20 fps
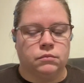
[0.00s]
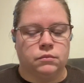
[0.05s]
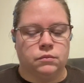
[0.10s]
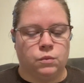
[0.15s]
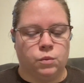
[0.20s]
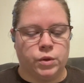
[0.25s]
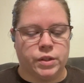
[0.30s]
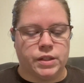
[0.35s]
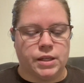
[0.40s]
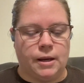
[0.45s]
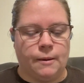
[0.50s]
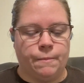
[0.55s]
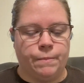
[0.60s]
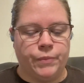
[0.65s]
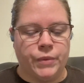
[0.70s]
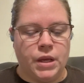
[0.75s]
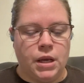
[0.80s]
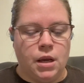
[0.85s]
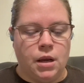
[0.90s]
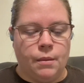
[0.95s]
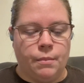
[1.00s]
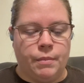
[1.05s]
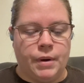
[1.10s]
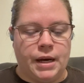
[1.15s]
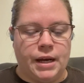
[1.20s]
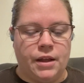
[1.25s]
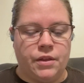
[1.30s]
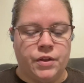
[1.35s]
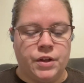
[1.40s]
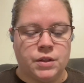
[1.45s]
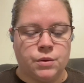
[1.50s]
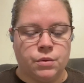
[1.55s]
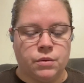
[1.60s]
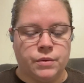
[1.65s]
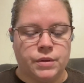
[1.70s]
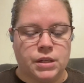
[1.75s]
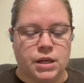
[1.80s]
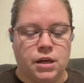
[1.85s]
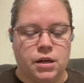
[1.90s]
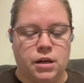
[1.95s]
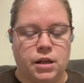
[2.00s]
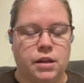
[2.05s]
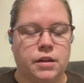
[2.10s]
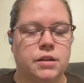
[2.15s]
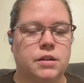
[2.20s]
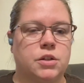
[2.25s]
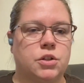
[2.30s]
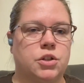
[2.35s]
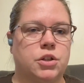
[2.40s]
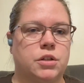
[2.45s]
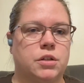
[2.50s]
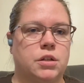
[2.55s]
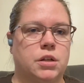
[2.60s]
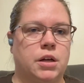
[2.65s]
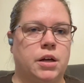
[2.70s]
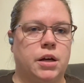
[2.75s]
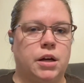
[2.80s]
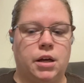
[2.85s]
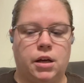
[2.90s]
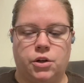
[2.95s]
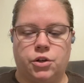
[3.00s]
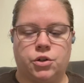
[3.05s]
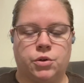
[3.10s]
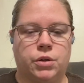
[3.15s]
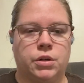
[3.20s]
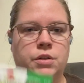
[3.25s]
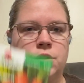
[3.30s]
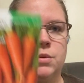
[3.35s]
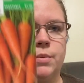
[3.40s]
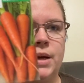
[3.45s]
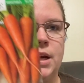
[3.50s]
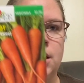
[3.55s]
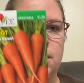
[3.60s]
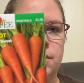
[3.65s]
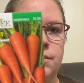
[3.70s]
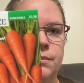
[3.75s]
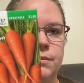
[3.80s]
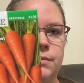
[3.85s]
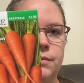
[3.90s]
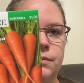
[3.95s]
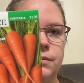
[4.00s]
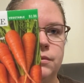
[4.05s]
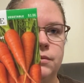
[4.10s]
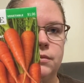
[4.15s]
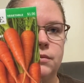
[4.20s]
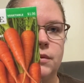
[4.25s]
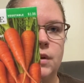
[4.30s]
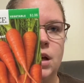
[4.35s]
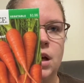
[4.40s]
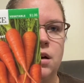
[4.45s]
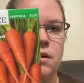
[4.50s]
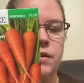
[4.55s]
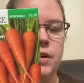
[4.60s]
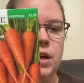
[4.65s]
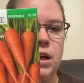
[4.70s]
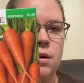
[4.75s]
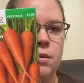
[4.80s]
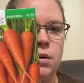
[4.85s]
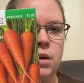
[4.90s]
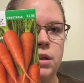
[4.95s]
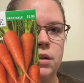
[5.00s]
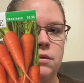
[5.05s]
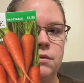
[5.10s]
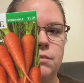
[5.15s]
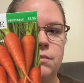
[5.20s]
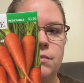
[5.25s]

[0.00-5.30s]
We'll see. But this one was kind of neat. This is just a short and sweet, kind of a neat one.